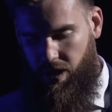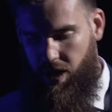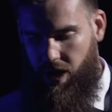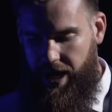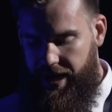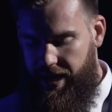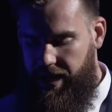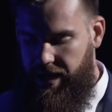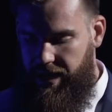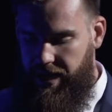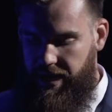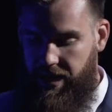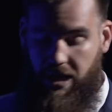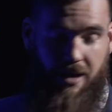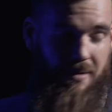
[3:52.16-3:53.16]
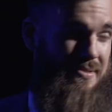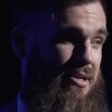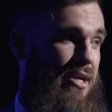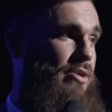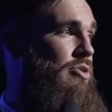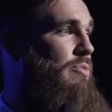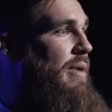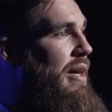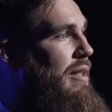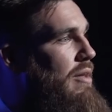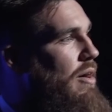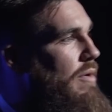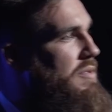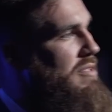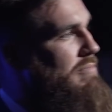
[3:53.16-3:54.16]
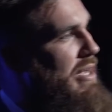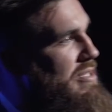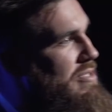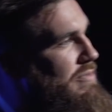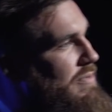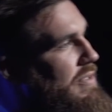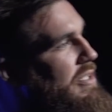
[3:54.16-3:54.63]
I was like you, Bailey. I was a massive